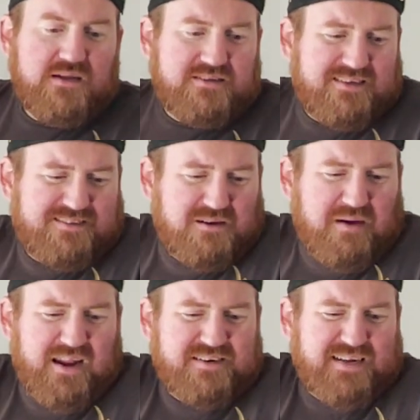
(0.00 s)
Decent
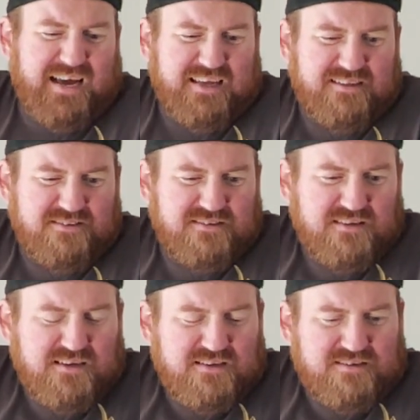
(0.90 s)
amount of check-ins.
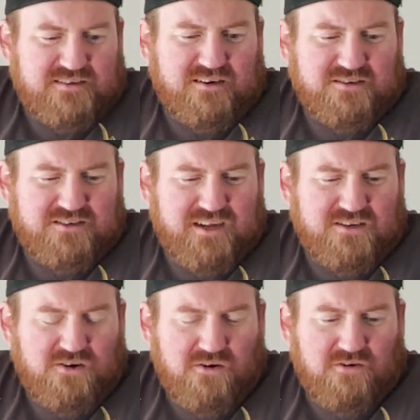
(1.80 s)
610
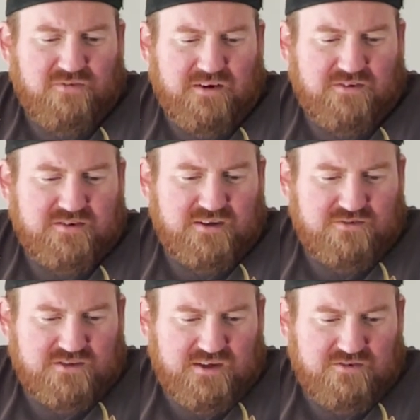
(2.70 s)
total,
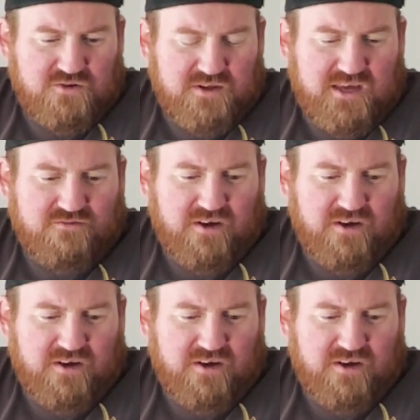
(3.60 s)
577 unique,